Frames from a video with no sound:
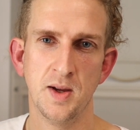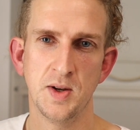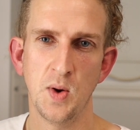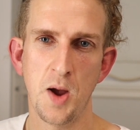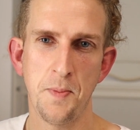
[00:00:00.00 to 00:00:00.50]

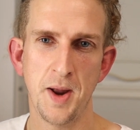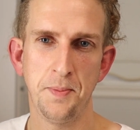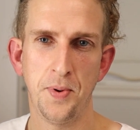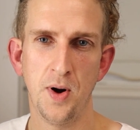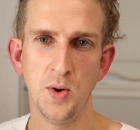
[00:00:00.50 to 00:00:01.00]

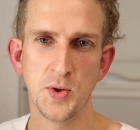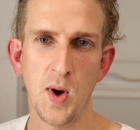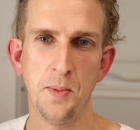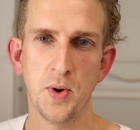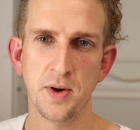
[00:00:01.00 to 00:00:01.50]
iPad Pro
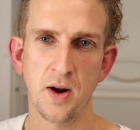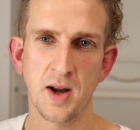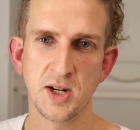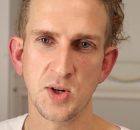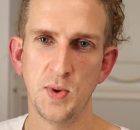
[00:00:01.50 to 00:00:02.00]
12.9
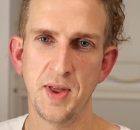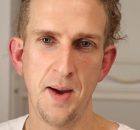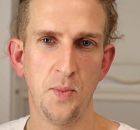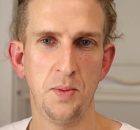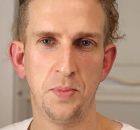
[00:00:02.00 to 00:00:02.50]
inch with the
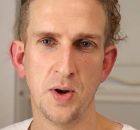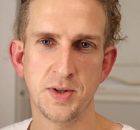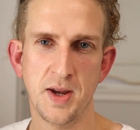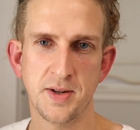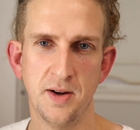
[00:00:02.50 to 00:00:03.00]
M1
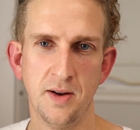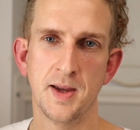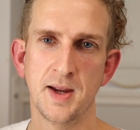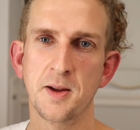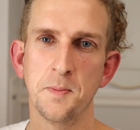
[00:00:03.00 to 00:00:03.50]
processor
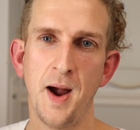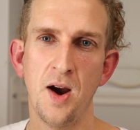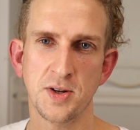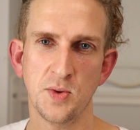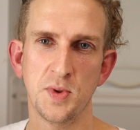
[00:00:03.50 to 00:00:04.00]
in
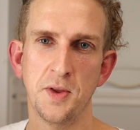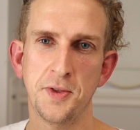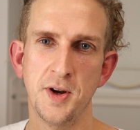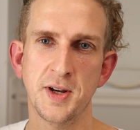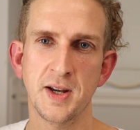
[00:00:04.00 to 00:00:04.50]
comparison with the
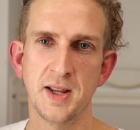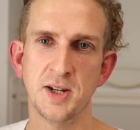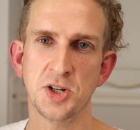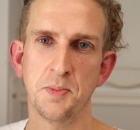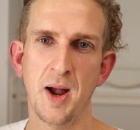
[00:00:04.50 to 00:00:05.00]

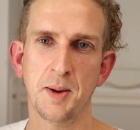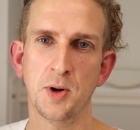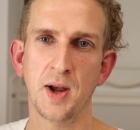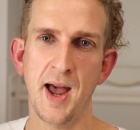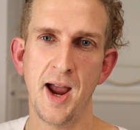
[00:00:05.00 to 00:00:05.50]
13-inch
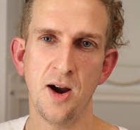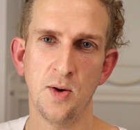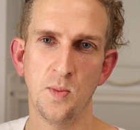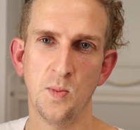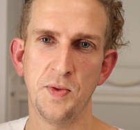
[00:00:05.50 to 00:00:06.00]
MacBook
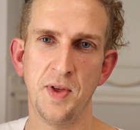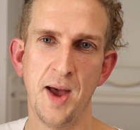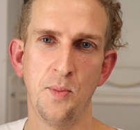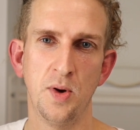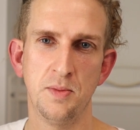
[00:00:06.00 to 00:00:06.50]
Air with the
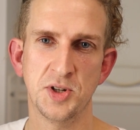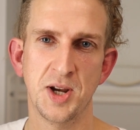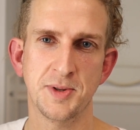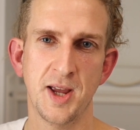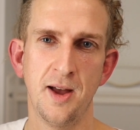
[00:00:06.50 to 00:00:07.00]
M1
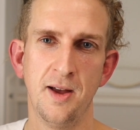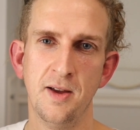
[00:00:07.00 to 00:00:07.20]
chipset.